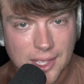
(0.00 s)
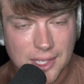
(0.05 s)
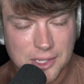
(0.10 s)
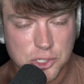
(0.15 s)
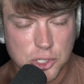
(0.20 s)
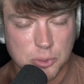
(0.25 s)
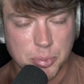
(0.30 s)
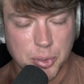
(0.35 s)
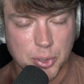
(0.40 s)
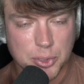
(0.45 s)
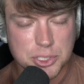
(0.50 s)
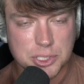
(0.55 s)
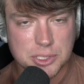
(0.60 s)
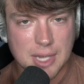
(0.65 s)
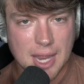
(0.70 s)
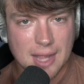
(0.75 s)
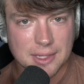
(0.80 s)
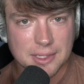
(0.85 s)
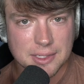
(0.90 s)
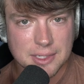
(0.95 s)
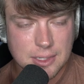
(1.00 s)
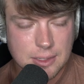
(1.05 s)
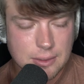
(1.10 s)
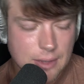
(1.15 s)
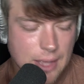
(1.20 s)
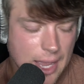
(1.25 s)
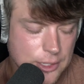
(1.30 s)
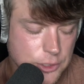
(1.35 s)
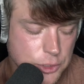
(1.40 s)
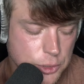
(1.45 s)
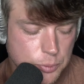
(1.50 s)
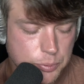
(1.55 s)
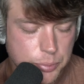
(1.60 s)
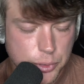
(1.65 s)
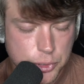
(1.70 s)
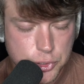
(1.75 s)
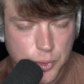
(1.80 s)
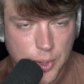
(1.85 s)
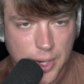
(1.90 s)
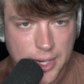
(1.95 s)
and your personality as you're
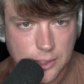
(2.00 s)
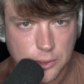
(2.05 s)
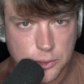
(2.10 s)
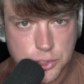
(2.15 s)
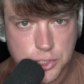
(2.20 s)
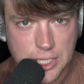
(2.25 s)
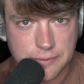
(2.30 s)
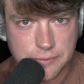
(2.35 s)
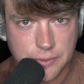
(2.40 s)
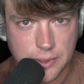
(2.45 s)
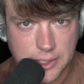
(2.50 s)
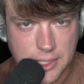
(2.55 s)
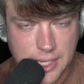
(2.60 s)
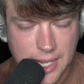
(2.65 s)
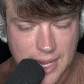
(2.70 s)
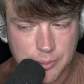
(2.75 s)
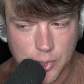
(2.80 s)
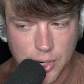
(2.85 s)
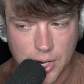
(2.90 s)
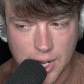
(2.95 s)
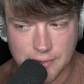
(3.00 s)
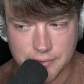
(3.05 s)
portraying yourself on camera.